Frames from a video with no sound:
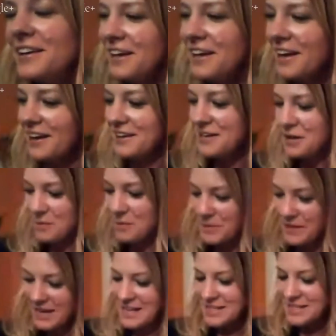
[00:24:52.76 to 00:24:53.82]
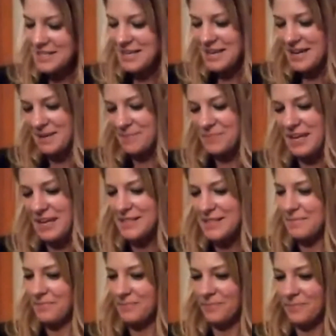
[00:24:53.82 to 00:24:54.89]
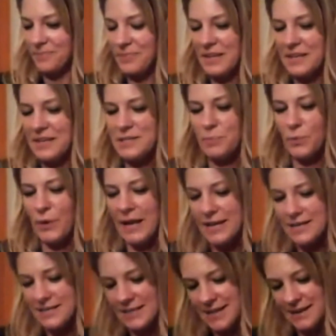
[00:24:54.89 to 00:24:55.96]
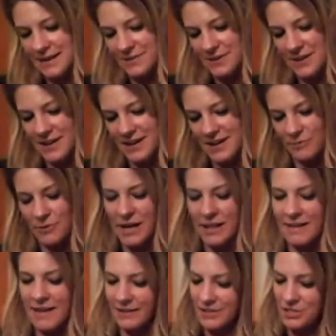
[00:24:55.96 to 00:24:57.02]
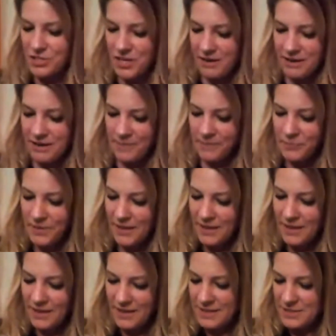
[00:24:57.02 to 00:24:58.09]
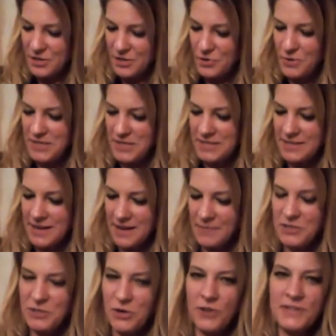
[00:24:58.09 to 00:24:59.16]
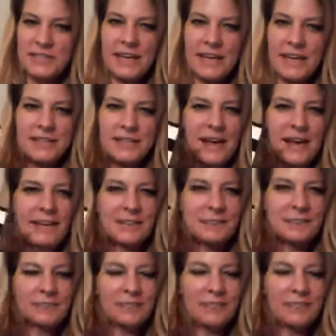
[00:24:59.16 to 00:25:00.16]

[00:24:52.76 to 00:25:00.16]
Yeah, but it's branded, and I don't. Well, I can share it. So it's called The Day Designer.